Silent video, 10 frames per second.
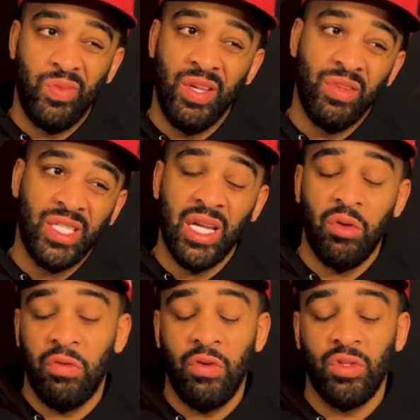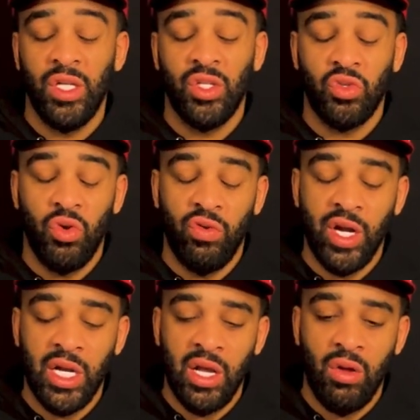even second to first league score
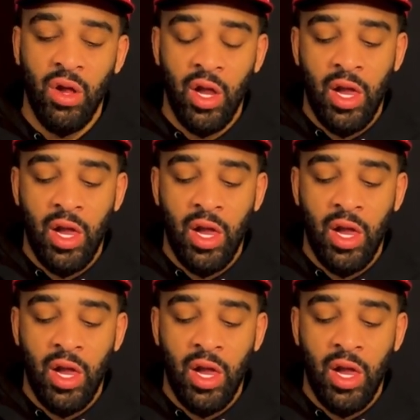right now.